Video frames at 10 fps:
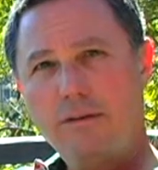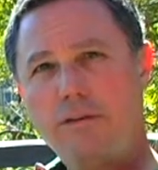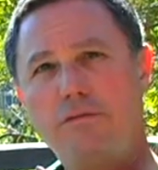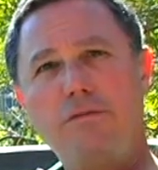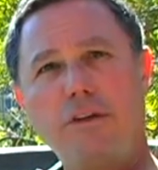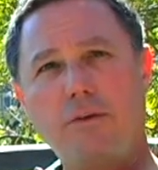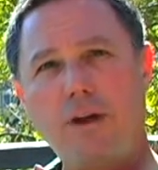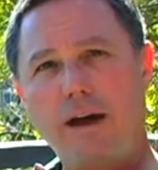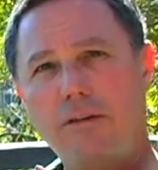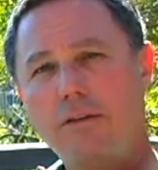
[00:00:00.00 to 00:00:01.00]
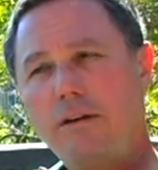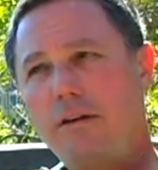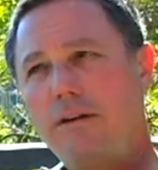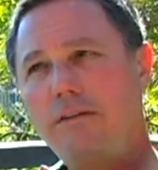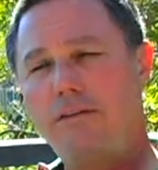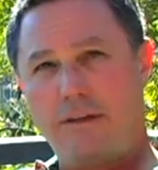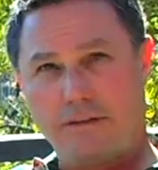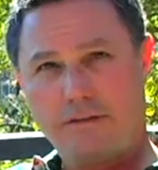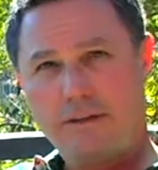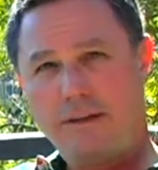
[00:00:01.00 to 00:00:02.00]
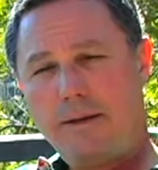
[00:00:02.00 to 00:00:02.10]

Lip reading: to figure out things.